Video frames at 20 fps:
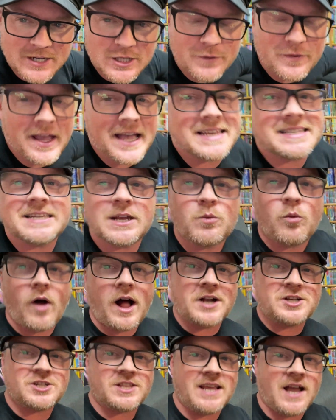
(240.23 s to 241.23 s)
So if you guys did
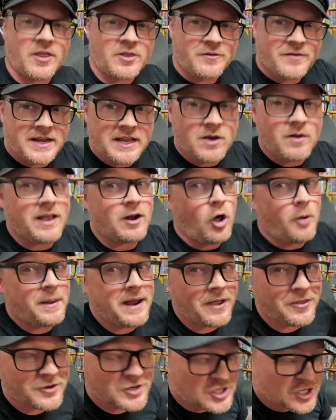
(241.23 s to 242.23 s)
watch the other video, again, on my
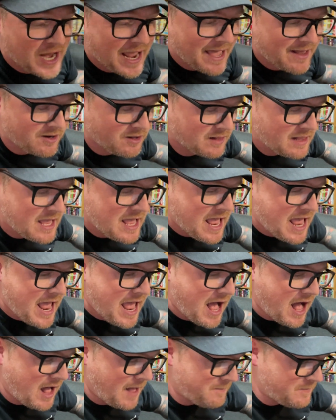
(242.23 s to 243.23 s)
other channel,
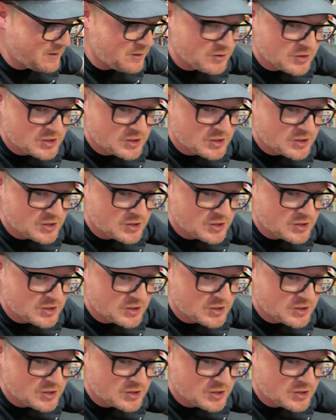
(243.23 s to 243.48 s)
um, and you